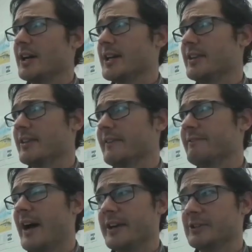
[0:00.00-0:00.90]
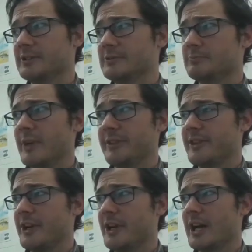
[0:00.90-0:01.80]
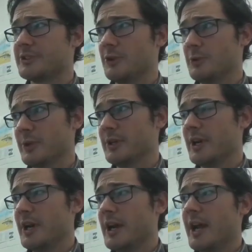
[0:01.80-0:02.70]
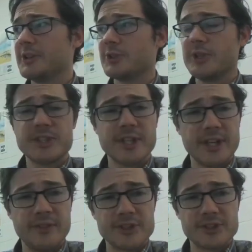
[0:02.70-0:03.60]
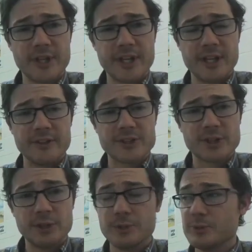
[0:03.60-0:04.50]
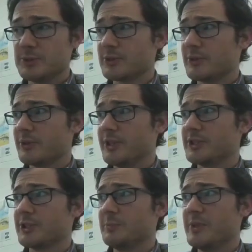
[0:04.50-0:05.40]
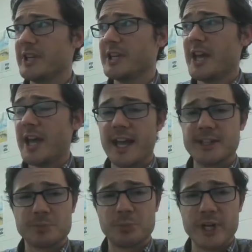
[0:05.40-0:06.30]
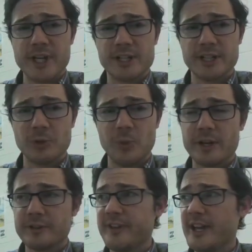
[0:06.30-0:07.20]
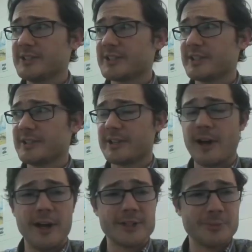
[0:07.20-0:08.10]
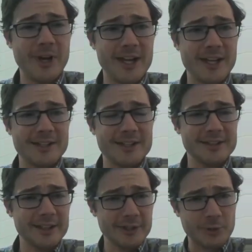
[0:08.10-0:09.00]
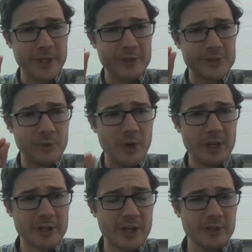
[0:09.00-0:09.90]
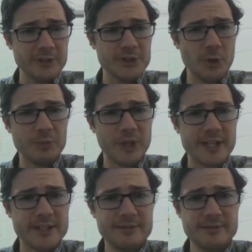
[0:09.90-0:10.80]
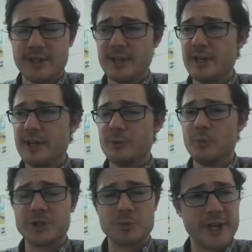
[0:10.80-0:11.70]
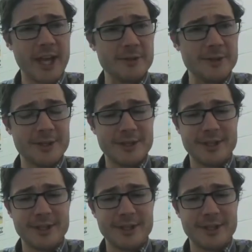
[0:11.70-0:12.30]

in the final month there in October. And so this can start getting us clues. This could be a spring clear water phase caused by little critters in the water called zooplankton, which can